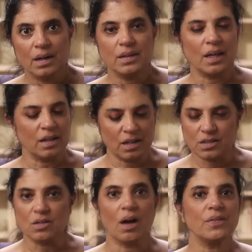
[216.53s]
that it
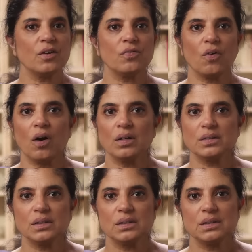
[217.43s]
is not their
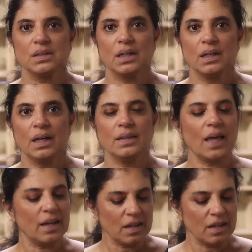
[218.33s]
fault, that